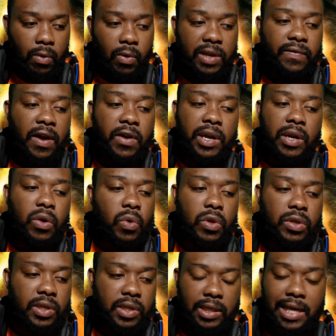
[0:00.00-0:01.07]
it was very
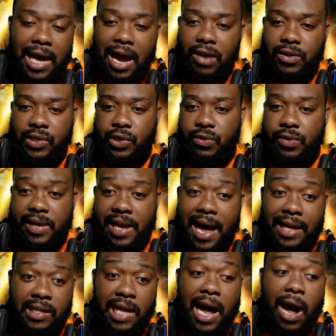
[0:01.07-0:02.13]
cool to see how Suiryu
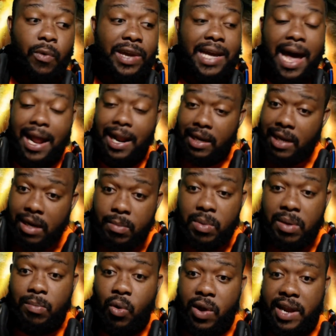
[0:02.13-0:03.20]
react. Now we got a little
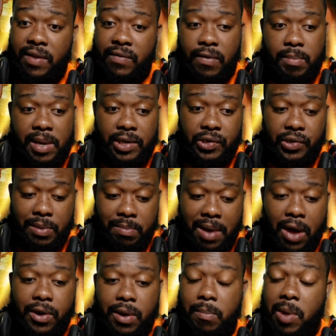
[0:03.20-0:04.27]
bit more information
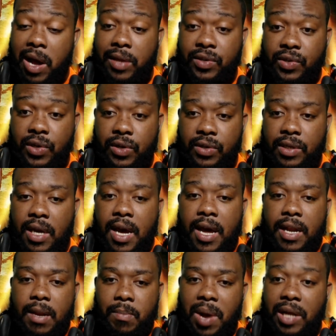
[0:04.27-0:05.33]
about the monsters,
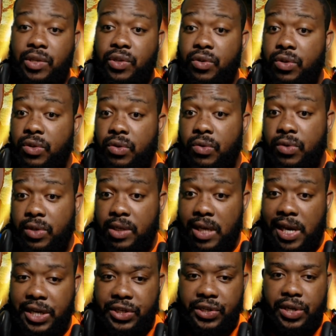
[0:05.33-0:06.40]
the Monster
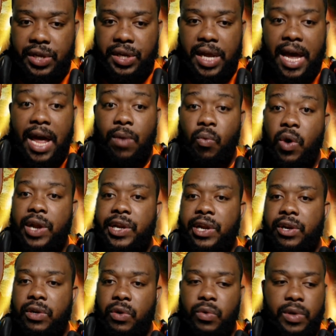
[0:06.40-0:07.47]
Association, and what
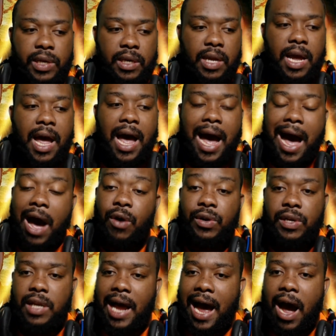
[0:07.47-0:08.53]
they're doing, how